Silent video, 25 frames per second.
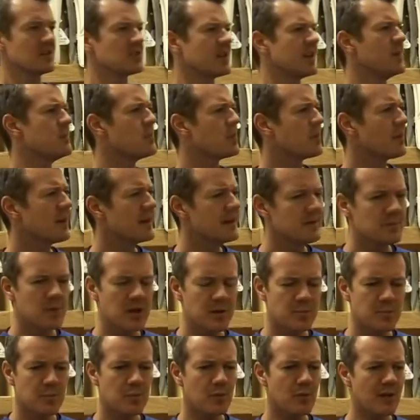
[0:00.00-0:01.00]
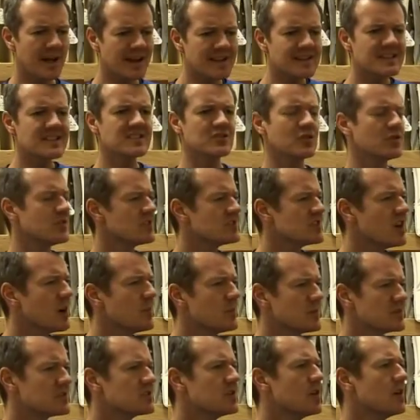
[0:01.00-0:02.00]
So he practiced on the
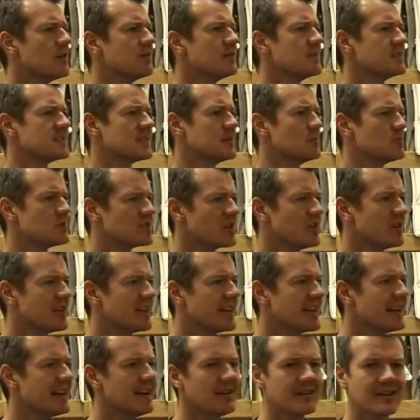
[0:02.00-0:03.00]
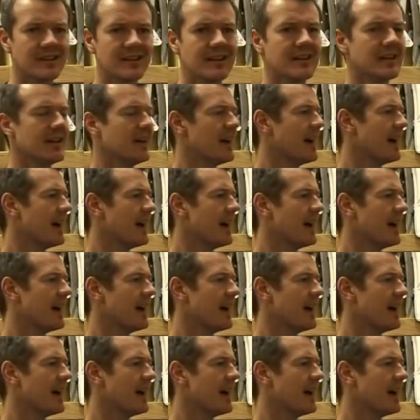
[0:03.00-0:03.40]
type of surface he was going to get out of it.